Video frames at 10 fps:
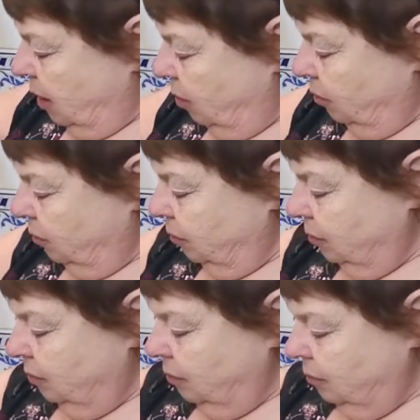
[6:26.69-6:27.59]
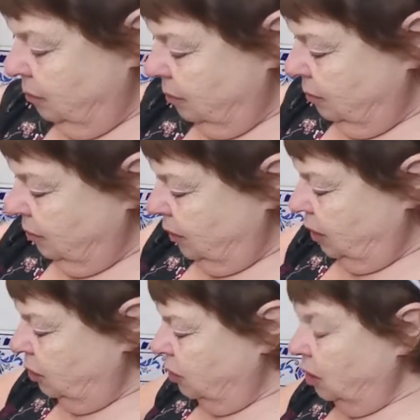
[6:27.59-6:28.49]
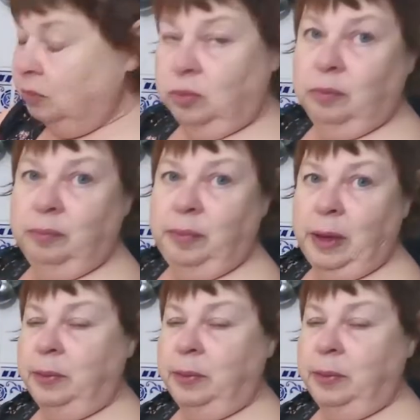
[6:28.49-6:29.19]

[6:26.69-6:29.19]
Now, you don't want